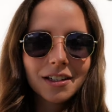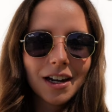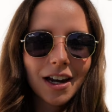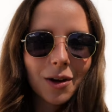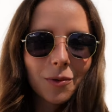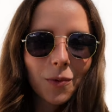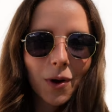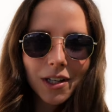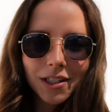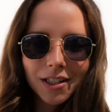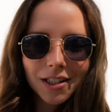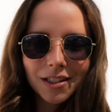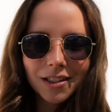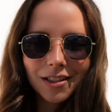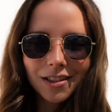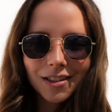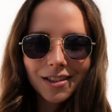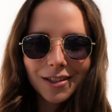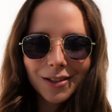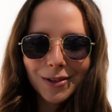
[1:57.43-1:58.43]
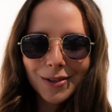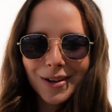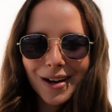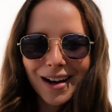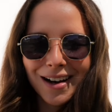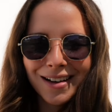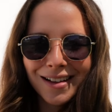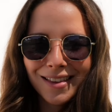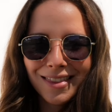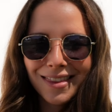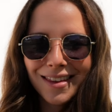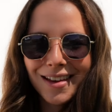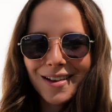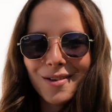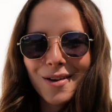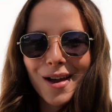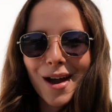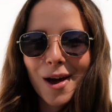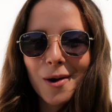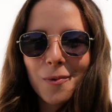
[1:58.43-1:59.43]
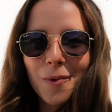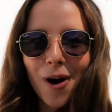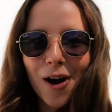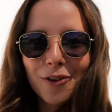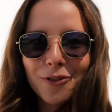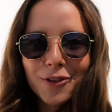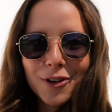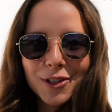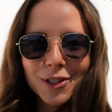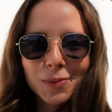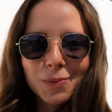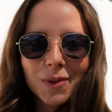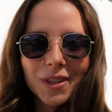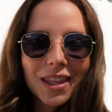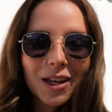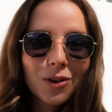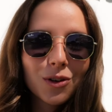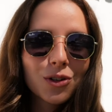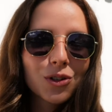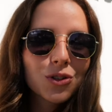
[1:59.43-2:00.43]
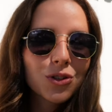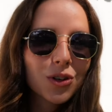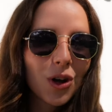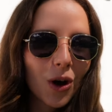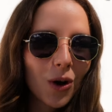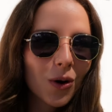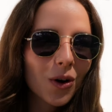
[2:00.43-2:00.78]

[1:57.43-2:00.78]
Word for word: It wasn't too healthy. We had waffles, but they were so